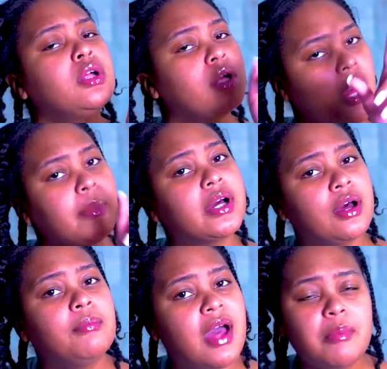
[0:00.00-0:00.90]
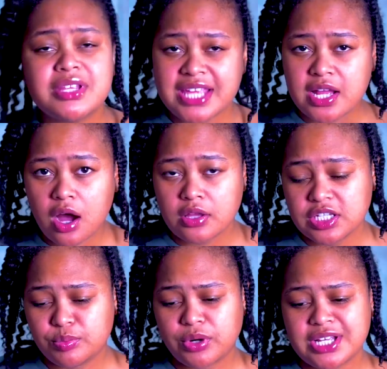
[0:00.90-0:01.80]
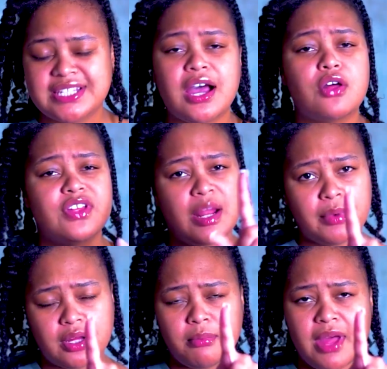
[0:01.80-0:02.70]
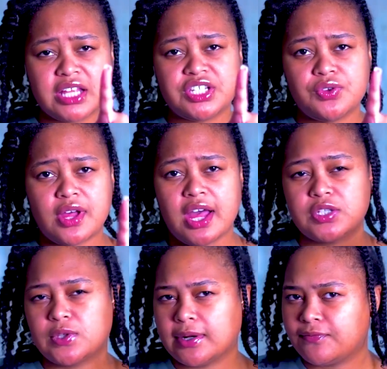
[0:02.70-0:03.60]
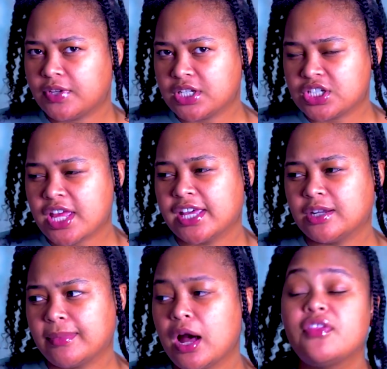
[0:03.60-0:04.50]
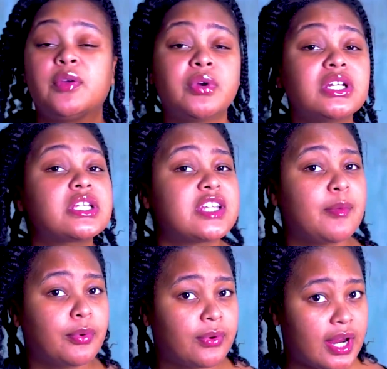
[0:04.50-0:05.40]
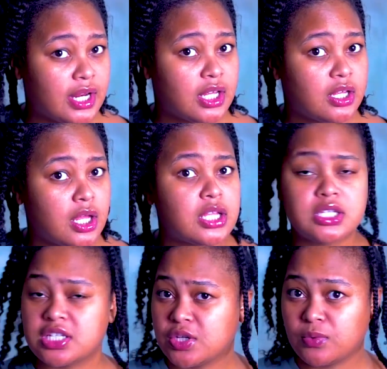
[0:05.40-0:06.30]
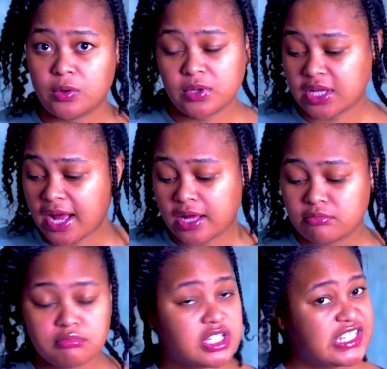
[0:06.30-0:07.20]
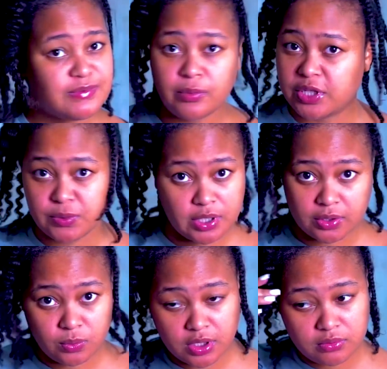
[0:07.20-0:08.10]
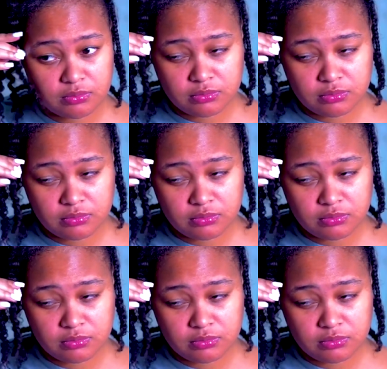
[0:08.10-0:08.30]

I'm gonna come back. I'm gonna take all these braids out. Then I'm gonna come back to you guys when I'm finished taking them out. Then we're gonna separate it and see what we got. See what we twerking with.